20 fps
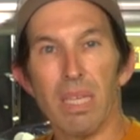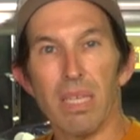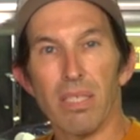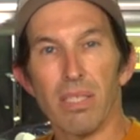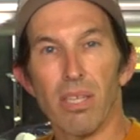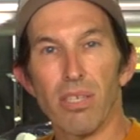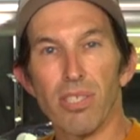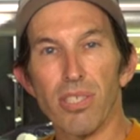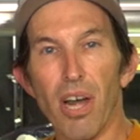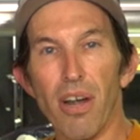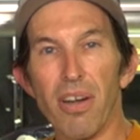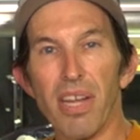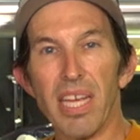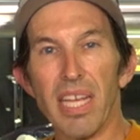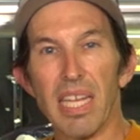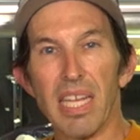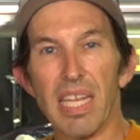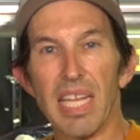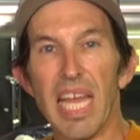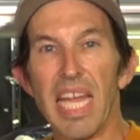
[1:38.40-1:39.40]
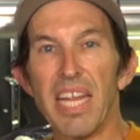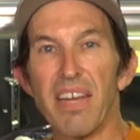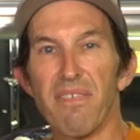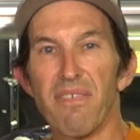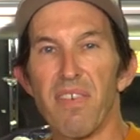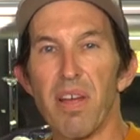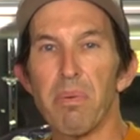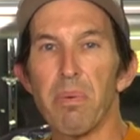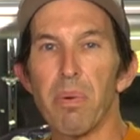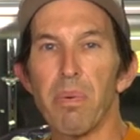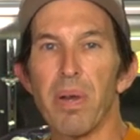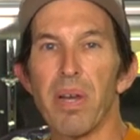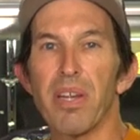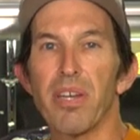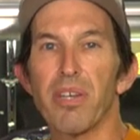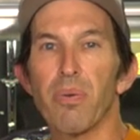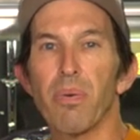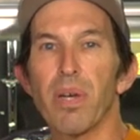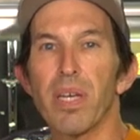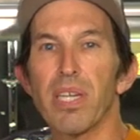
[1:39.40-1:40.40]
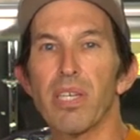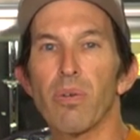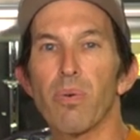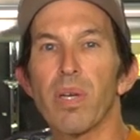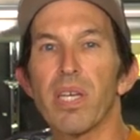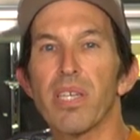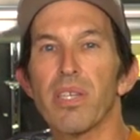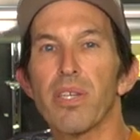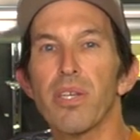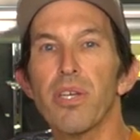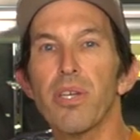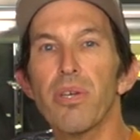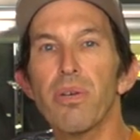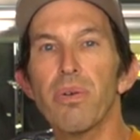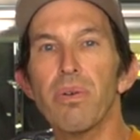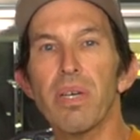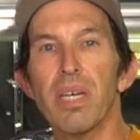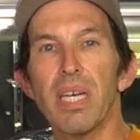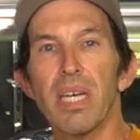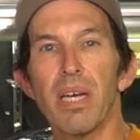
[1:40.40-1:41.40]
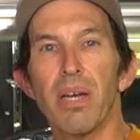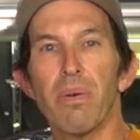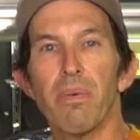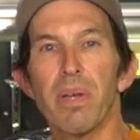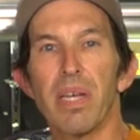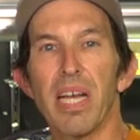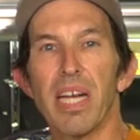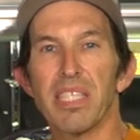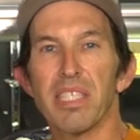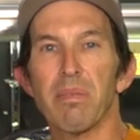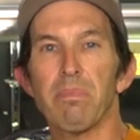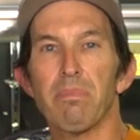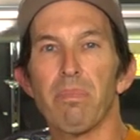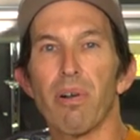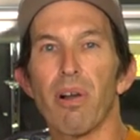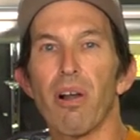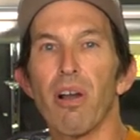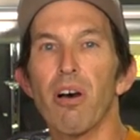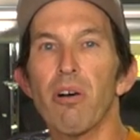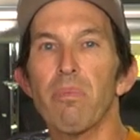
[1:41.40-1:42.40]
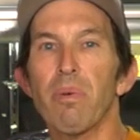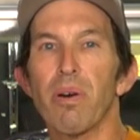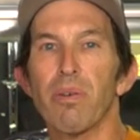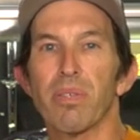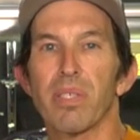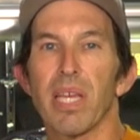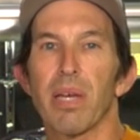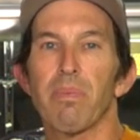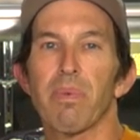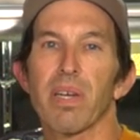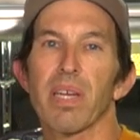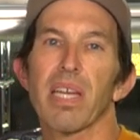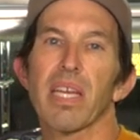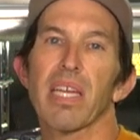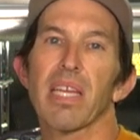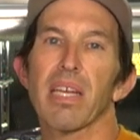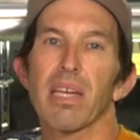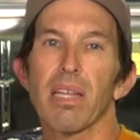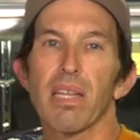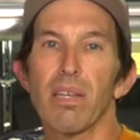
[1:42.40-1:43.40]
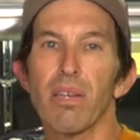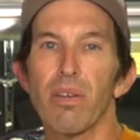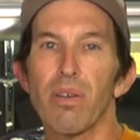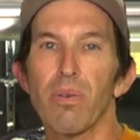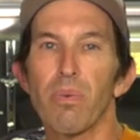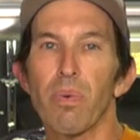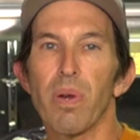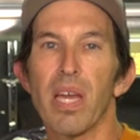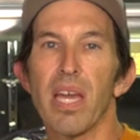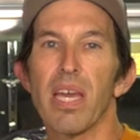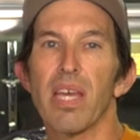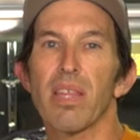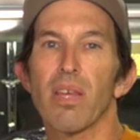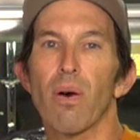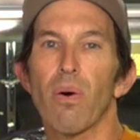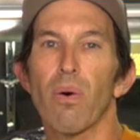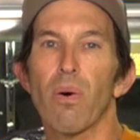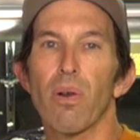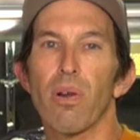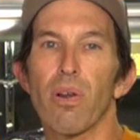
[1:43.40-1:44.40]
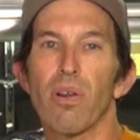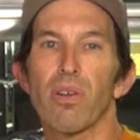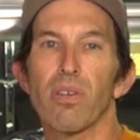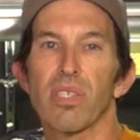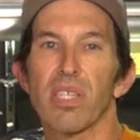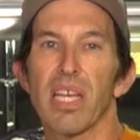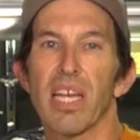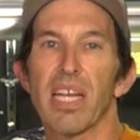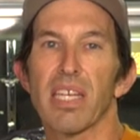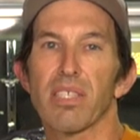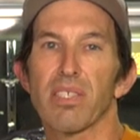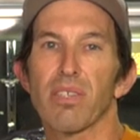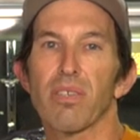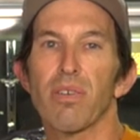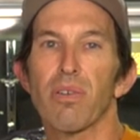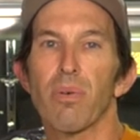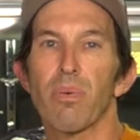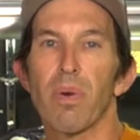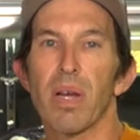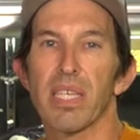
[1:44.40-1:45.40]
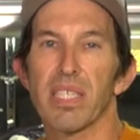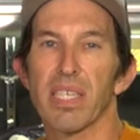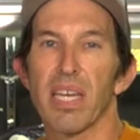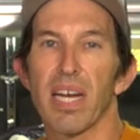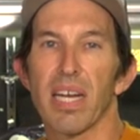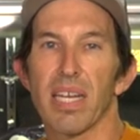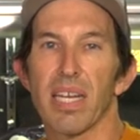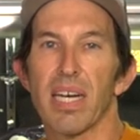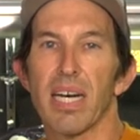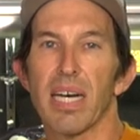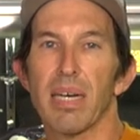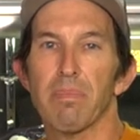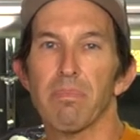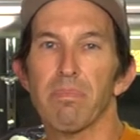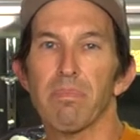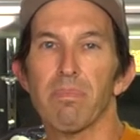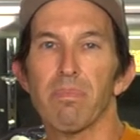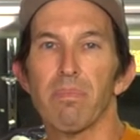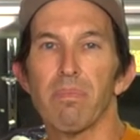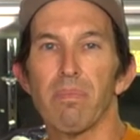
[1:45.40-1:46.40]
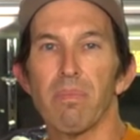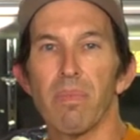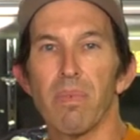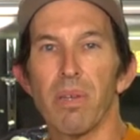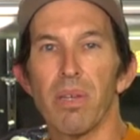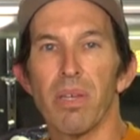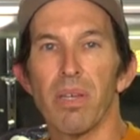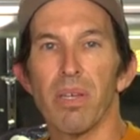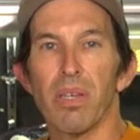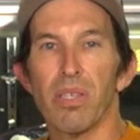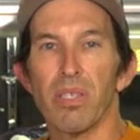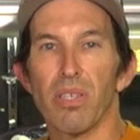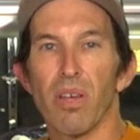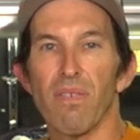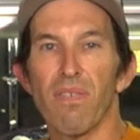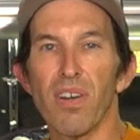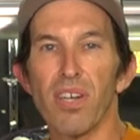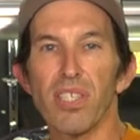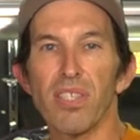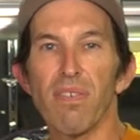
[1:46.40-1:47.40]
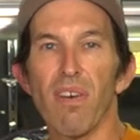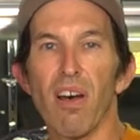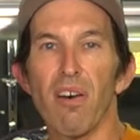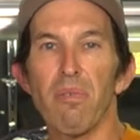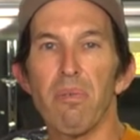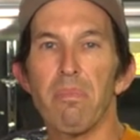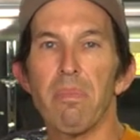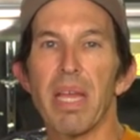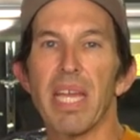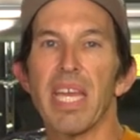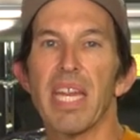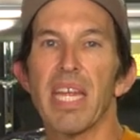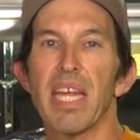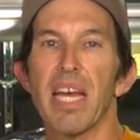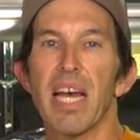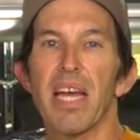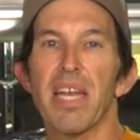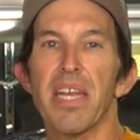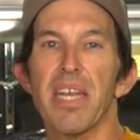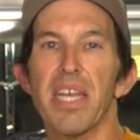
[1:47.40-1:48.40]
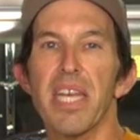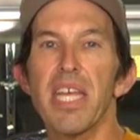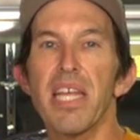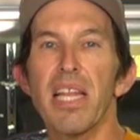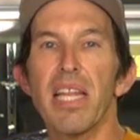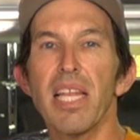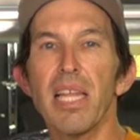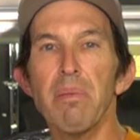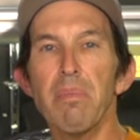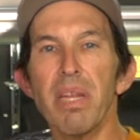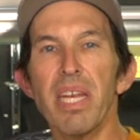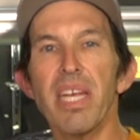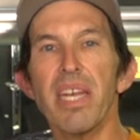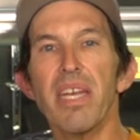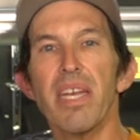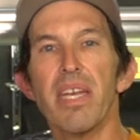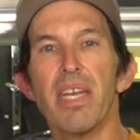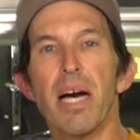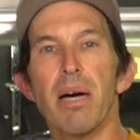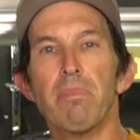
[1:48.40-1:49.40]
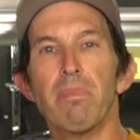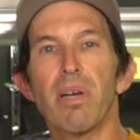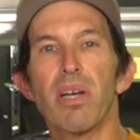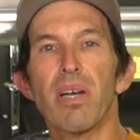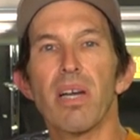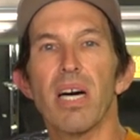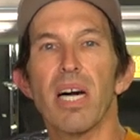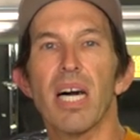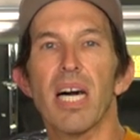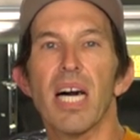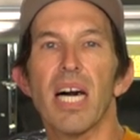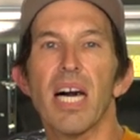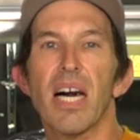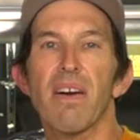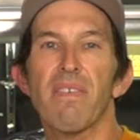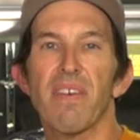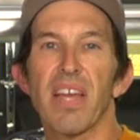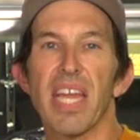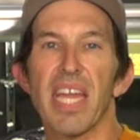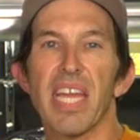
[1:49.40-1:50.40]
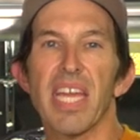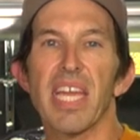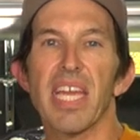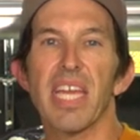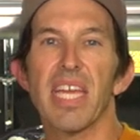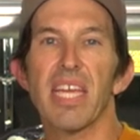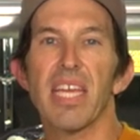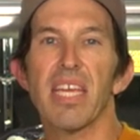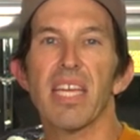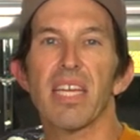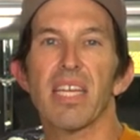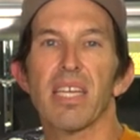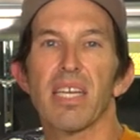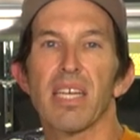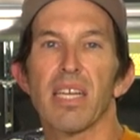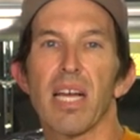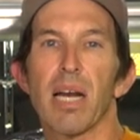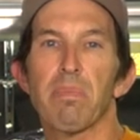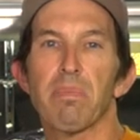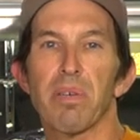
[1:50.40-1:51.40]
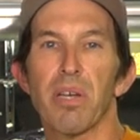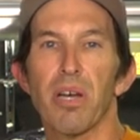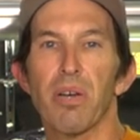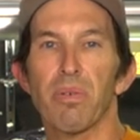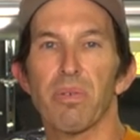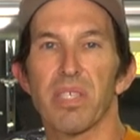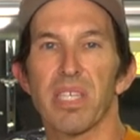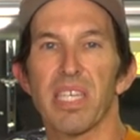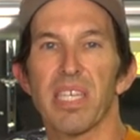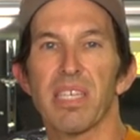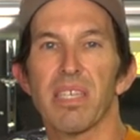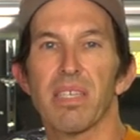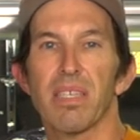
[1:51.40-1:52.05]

So starting late February twenty twenty-two, we got some promos that we're gonna include with orders at Scooter West dot com. So first of all, we're making a, a limited number of a cup cozy,